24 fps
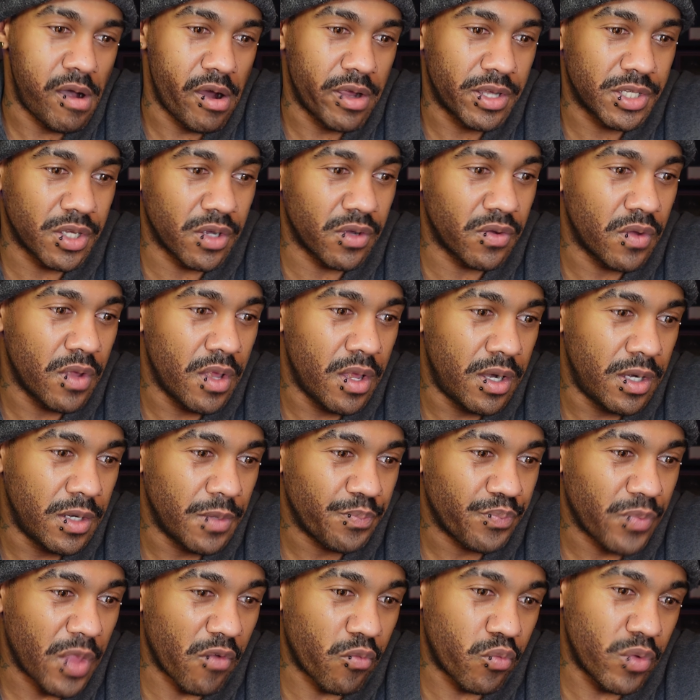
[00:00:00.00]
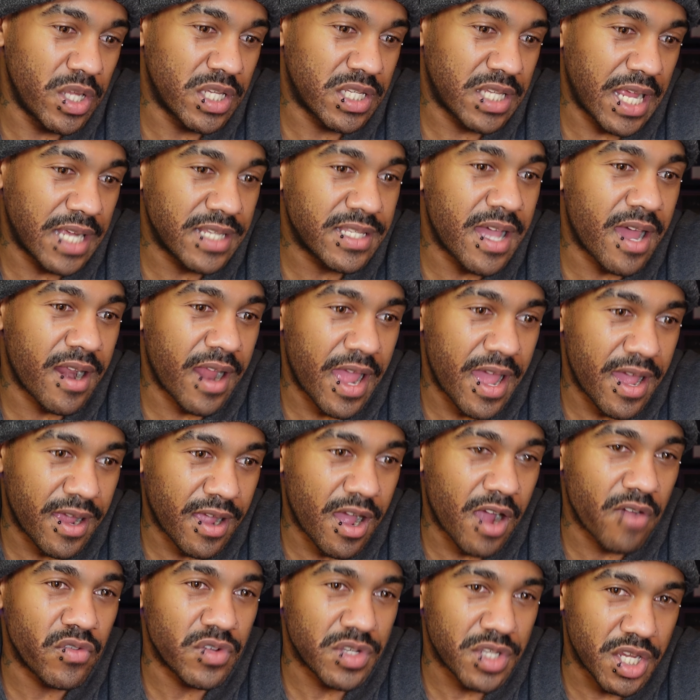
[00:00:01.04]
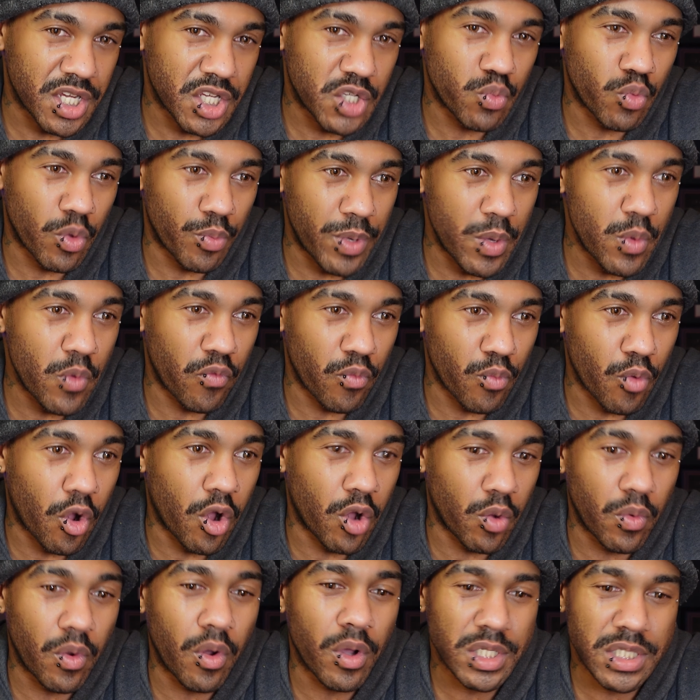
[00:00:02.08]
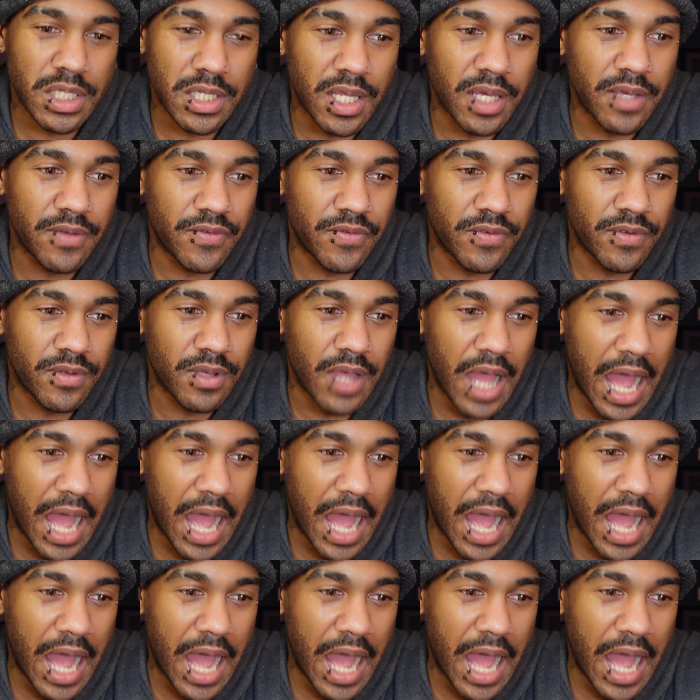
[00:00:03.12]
So, if we sat down and had conversations with people from all walks of life,